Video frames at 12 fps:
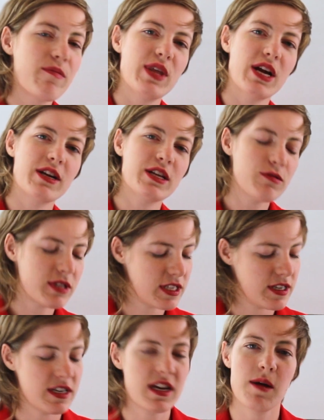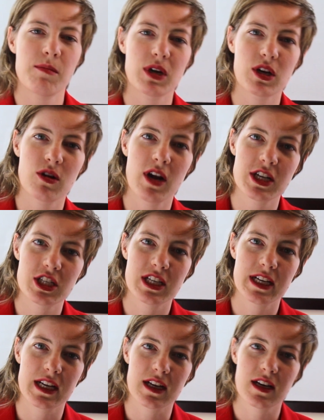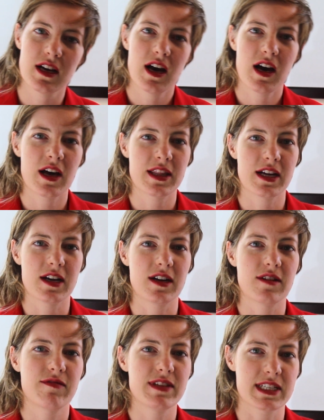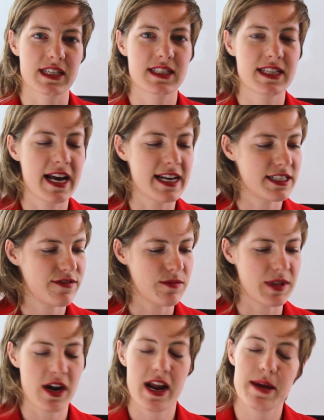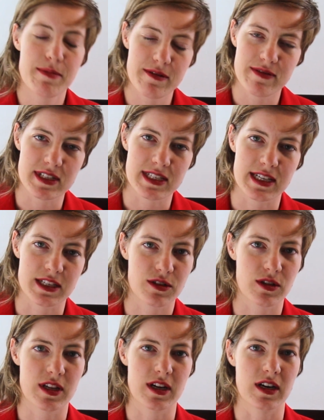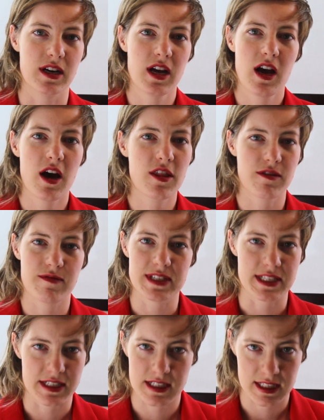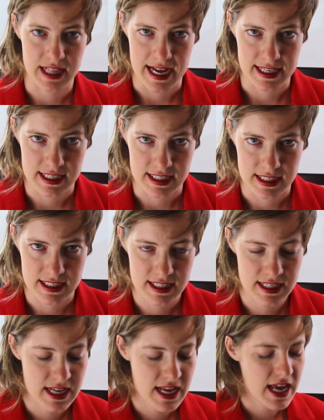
They're used to number crunching on their physics tests from their A P Physics or their other physics classes.